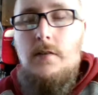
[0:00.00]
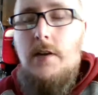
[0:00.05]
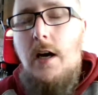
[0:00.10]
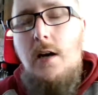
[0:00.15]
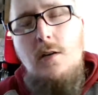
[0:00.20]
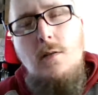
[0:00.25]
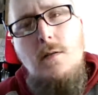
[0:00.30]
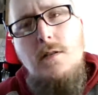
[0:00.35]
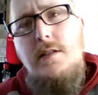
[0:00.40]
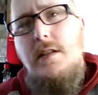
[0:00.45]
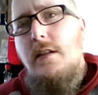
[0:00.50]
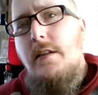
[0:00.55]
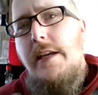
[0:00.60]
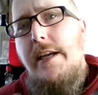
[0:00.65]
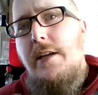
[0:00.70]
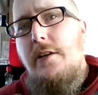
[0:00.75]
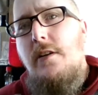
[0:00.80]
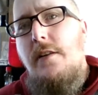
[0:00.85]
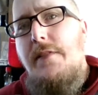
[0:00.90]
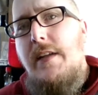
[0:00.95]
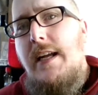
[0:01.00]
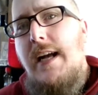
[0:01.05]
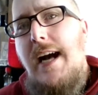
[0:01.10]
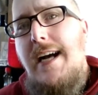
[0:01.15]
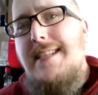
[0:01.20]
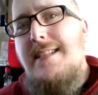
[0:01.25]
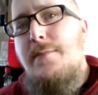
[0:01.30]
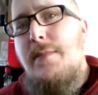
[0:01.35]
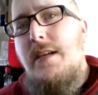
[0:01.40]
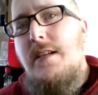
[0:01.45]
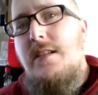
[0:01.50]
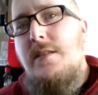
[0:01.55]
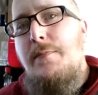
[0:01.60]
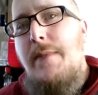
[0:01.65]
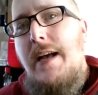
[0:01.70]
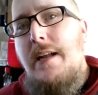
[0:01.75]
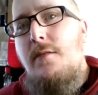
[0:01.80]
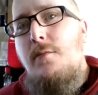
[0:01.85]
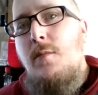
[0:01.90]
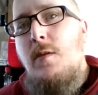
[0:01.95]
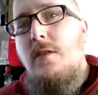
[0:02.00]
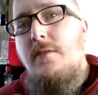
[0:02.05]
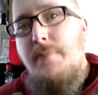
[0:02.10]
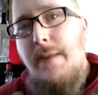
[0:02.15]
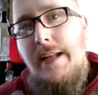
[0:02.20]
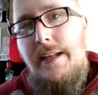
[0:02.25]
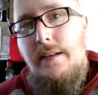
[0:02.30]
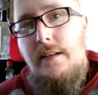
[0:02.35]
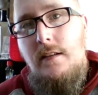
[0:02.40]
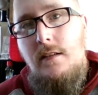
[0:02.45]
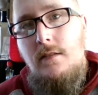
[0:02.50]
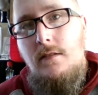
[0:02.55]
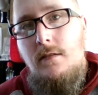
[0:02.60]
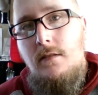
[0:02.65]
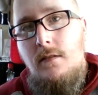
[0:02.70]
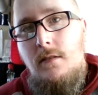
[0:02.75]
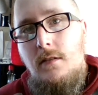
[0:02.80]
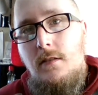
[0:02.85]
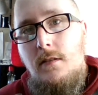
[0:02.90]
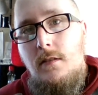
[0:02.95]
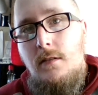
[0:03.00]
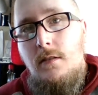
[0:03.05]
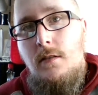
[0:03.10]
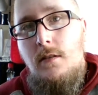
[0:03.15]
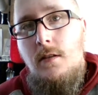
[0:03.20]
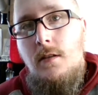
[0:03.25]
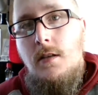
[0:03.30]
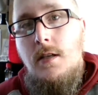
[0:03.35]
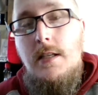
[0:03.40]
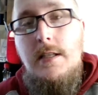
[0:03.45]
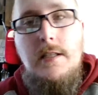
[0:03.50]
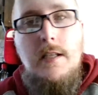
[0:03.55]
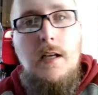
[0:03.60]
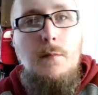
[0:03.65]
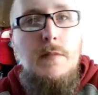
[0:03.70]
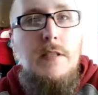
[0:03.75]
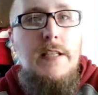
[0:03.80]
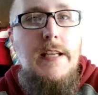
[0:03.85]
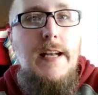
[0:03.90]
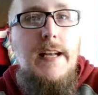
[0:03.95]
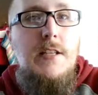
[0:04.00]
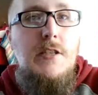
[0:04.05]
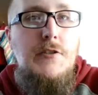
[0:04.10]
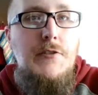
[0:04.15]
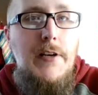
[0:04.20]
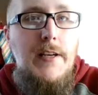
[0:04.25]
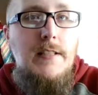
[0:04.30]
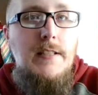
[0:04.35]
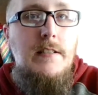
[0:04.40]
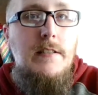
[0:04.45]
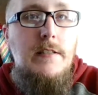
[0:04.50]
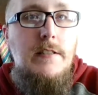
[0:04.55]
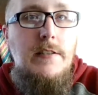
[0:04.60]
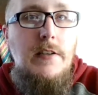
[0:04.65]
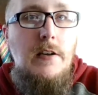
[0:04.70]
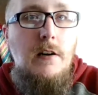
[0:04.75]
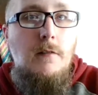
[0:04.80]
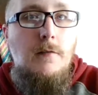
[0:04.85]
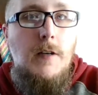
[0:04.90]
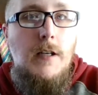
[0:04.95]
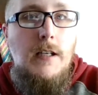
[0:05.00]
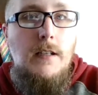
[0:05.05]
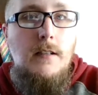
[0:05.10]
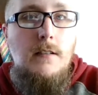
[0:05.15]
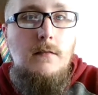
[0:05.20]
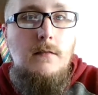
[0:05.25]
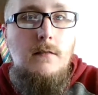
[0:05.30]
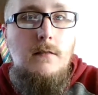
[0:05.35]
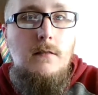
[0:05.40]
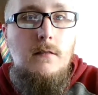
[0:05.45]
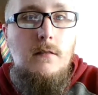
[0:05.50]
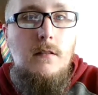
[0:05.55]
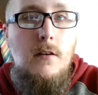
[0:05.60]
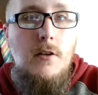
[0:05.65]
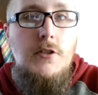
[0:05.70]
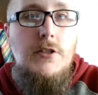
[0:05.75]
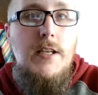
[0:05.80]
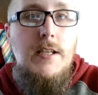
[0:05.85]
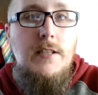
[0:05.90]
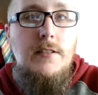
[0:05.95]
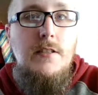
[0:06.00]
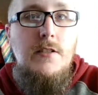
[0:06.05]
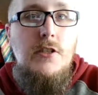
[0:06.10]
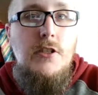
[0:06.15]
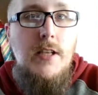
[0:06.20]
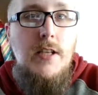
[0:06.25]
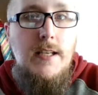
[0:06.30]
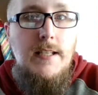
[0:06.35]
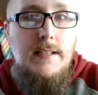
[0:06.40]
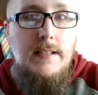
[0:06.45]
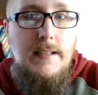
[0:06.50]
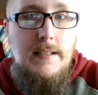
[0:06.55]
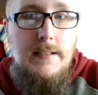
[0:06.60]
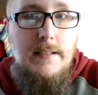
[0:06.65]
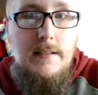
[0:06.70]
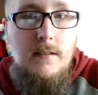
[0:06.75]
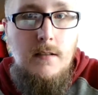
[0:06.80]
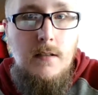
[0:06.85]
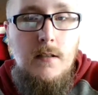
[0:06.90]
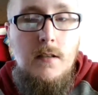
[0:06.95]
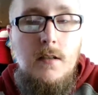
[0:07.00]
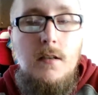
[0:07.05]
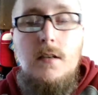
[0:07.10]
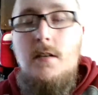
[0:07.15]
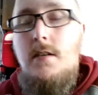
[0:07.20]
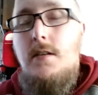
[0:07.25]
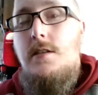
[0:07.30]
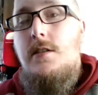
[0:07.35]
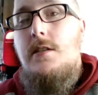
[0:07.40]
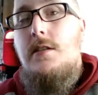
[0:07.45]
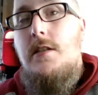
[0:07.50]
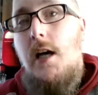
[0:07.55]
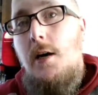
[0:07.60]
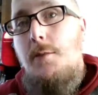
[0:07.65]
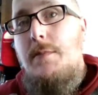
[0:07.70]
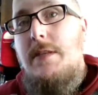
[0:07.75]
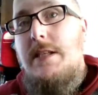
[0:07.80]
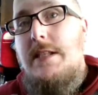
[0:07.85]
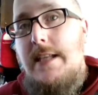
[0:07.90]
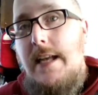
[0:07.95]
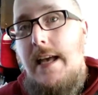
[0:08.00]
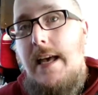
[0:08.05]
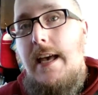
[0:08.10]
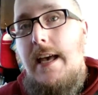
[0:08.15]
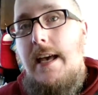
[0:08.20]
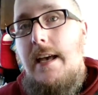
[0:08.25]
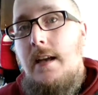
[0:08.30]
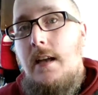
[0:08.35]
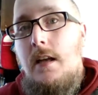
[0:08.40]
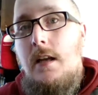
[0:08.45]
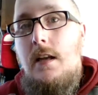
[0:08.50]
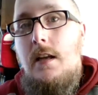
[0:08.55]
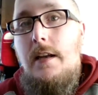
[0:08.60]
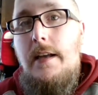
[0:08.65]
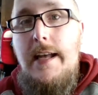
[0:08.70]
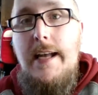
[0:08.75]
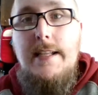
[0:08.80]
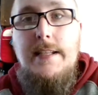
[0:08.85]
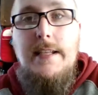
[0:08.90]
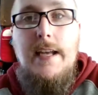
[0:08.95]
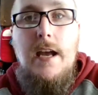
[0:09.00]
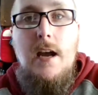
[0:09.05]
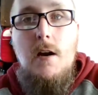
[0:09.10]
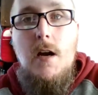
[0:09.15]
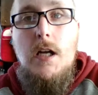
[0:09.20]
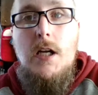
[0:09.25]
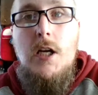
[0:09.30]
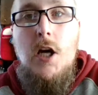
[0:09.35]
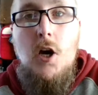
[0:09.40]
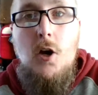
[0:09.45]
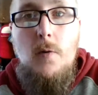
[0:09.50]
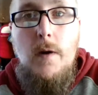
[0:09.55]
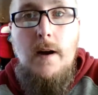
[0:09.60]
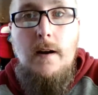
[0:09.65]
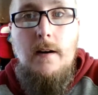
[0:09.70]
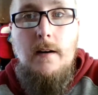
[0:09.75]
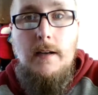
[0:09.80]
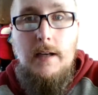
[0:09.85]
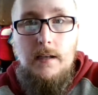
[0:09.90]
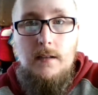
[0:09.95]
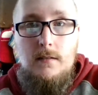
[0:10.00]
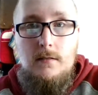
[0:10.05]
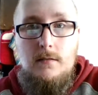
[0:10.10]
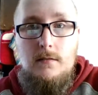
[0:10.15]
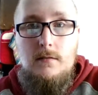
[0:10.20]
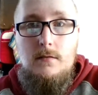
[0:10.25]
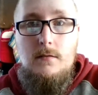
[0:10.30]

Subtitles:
Now, who is the leader of the Gods Amongst Men movement? Some say it's Justin Silva or Justin Justice. Some say it's Eric Herrera,